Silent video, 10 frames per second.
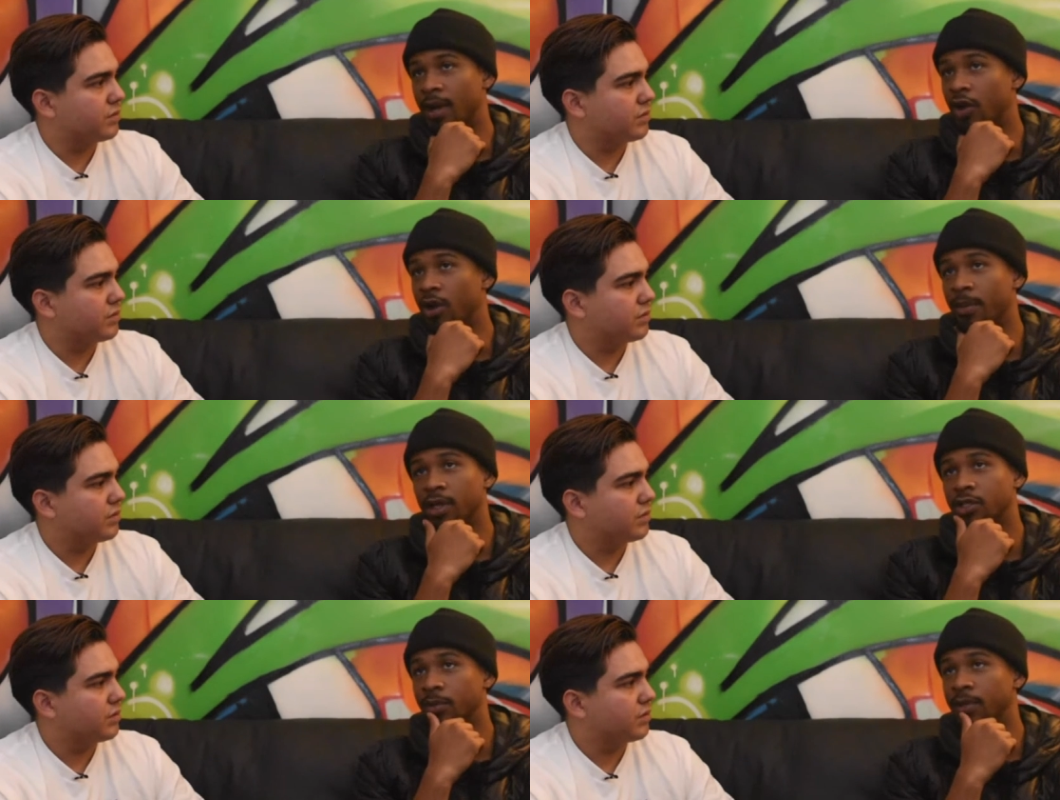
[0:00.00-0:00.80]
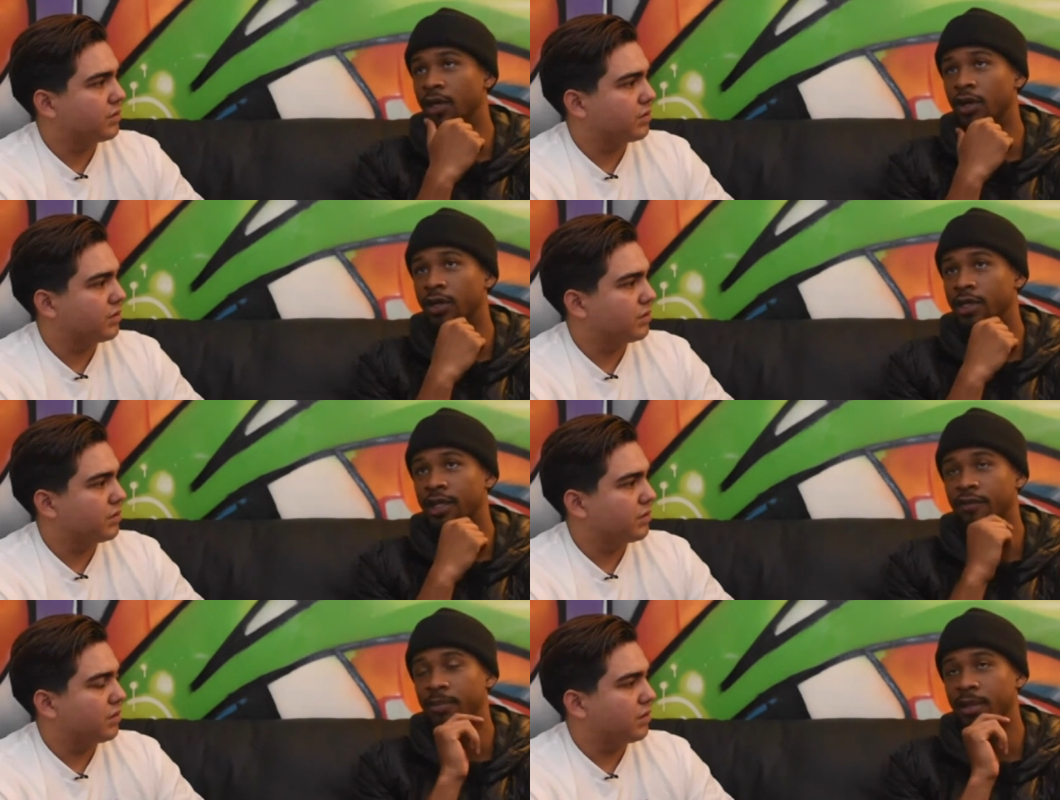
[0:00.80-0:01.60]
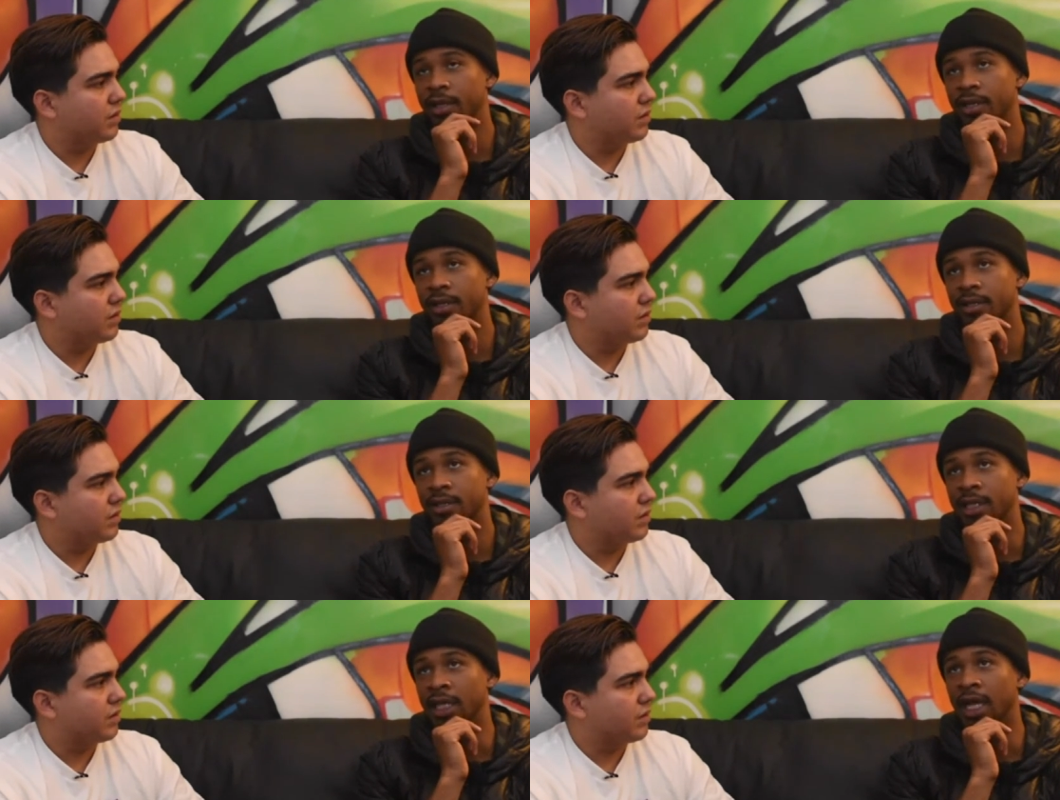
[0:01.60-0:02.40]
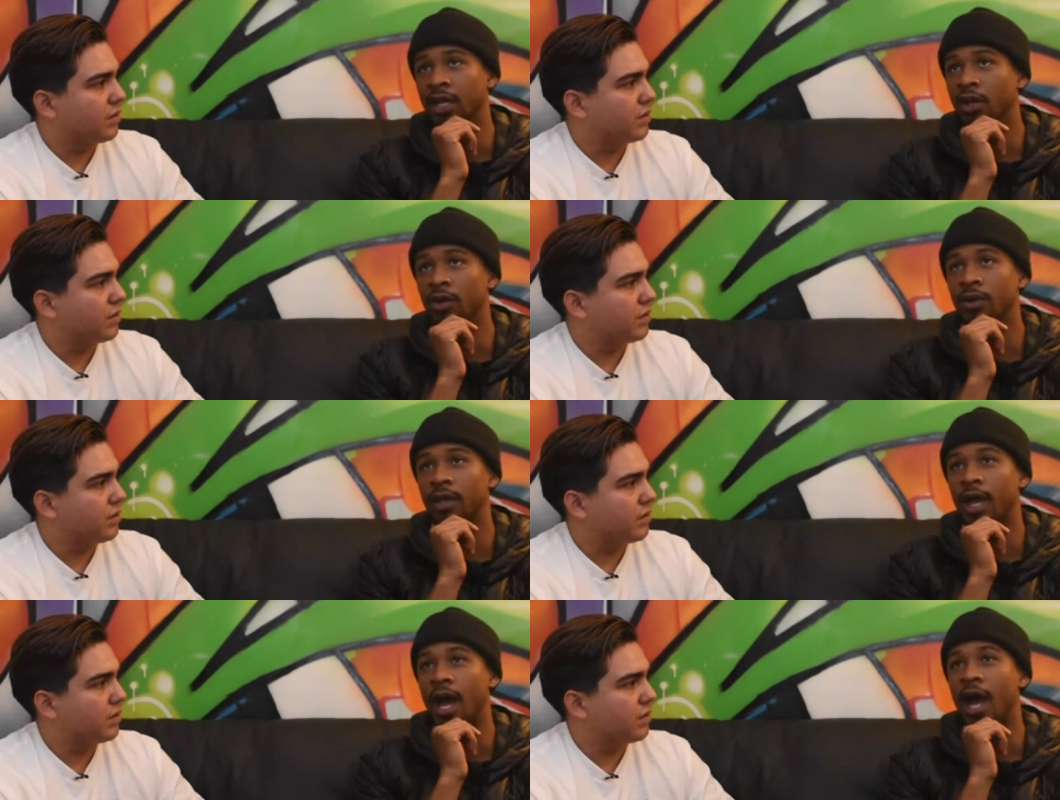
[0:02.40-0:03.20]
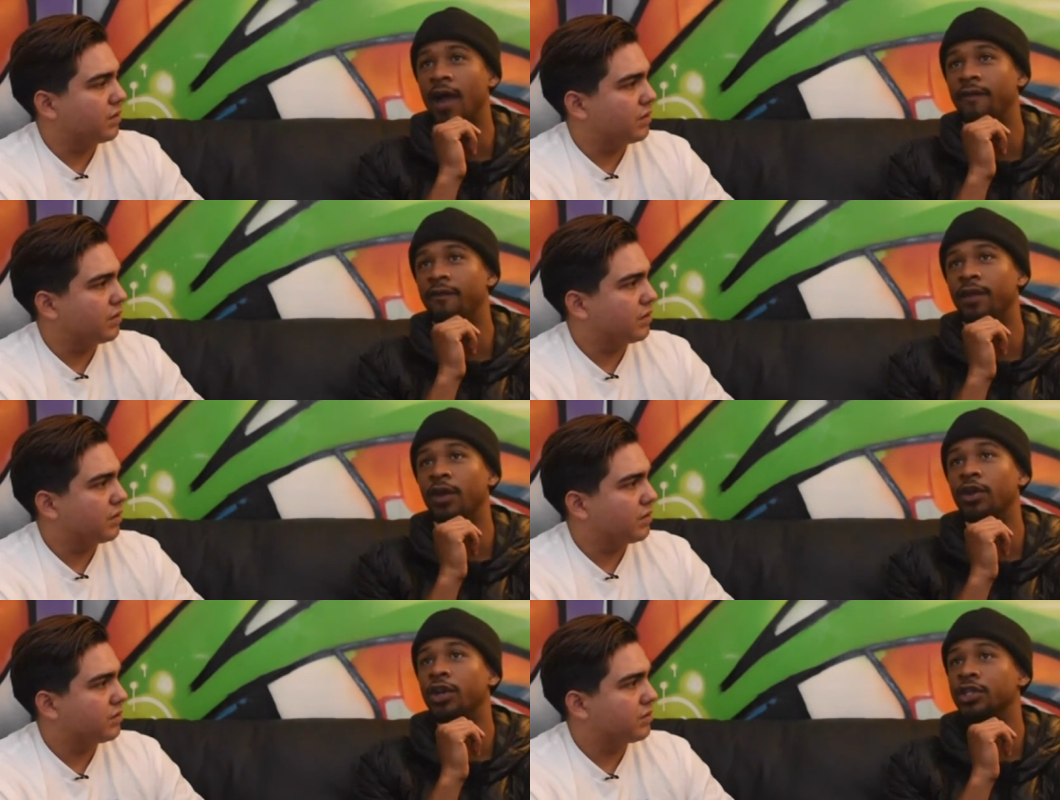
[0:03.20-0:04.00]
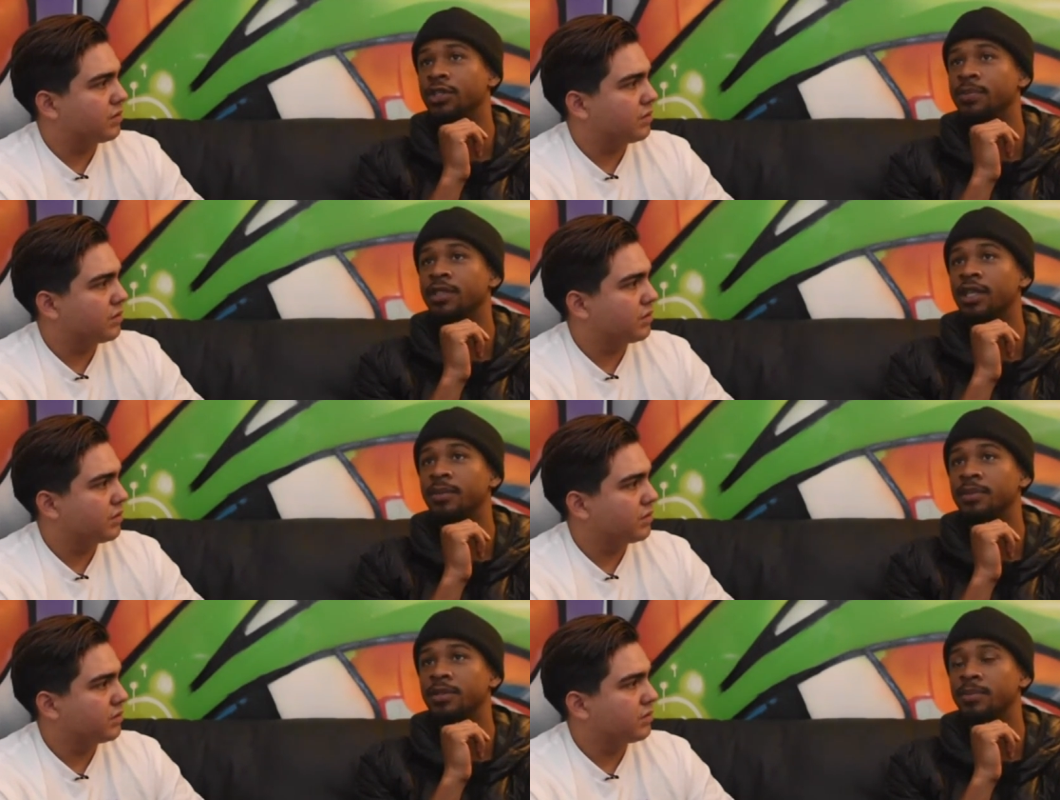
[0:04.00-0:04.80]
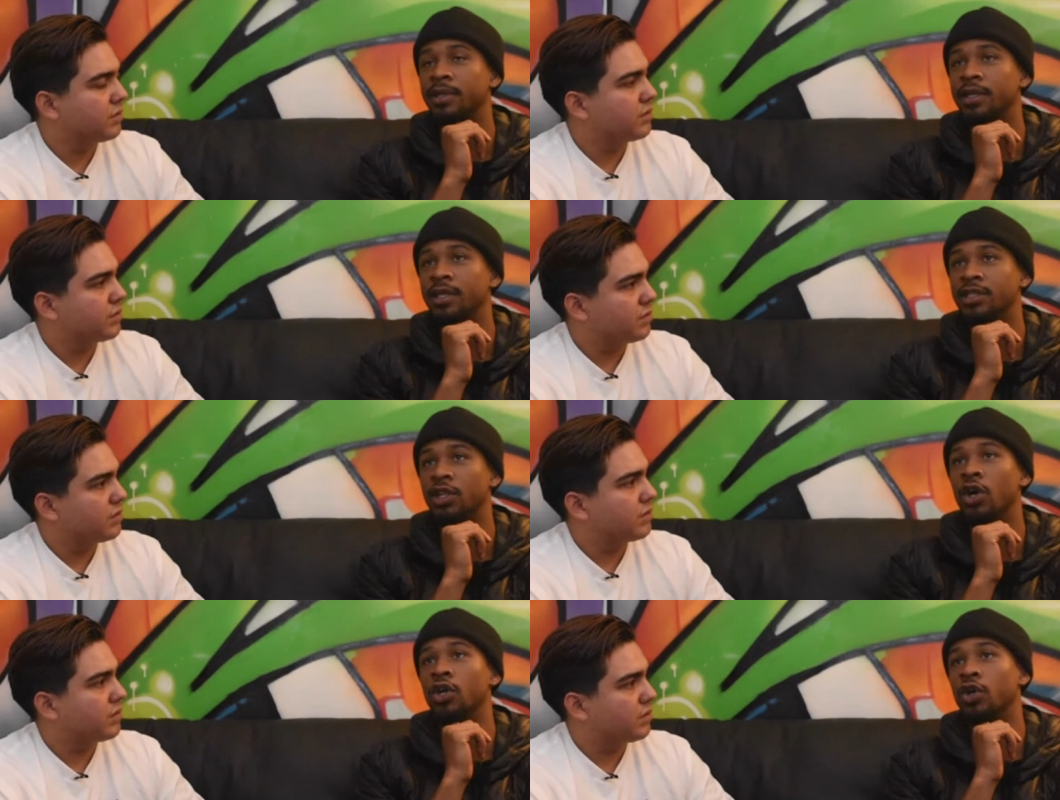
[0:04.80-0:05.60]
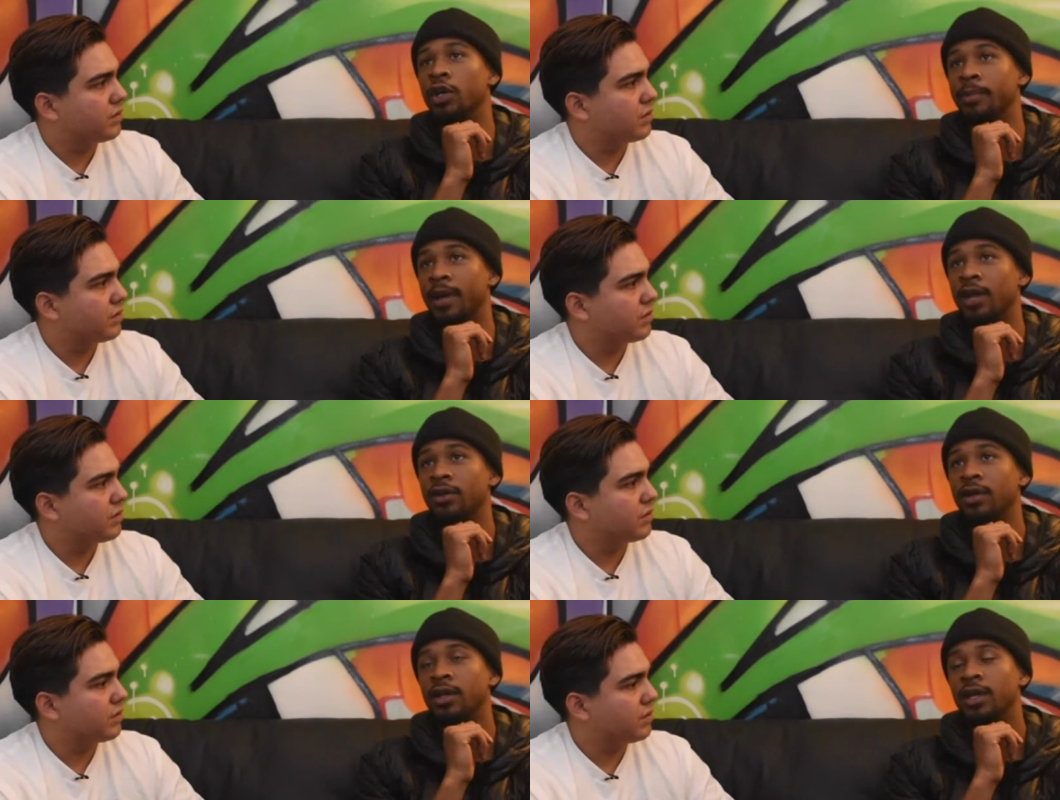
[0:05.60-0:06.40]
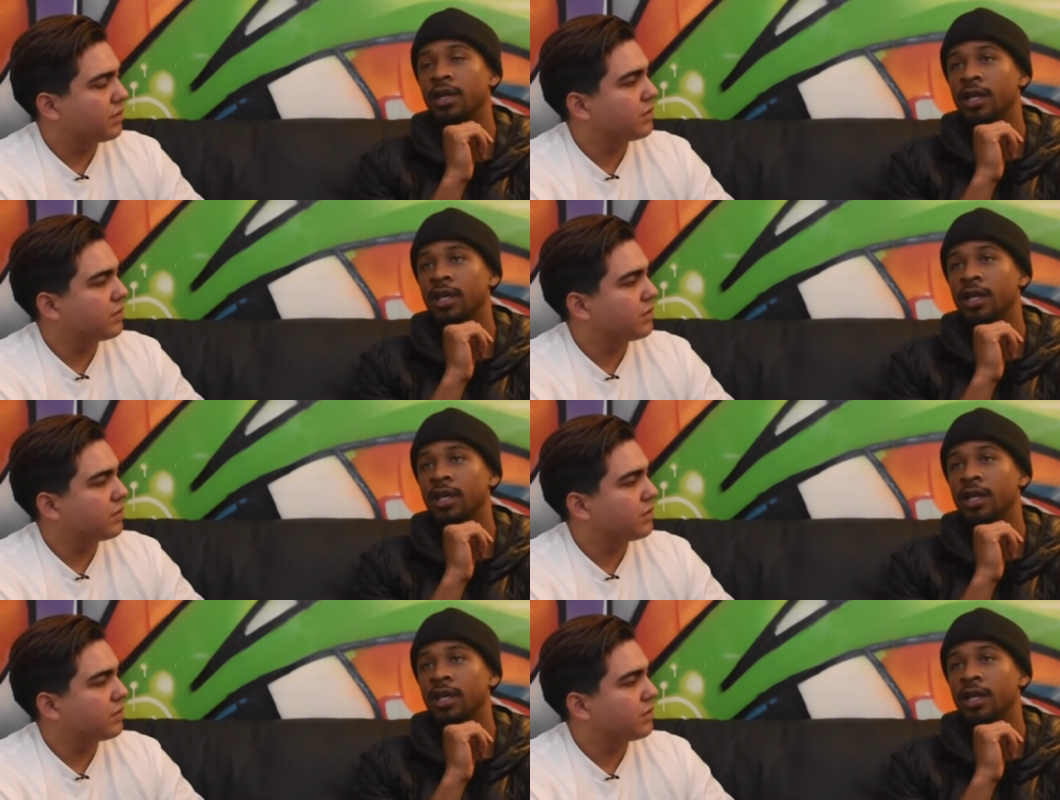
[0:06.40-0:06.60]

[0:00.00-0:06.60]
Speaker 1: my grandma told me on her deathbed, and I know I failed her sometimes, but it's an ongoing battle.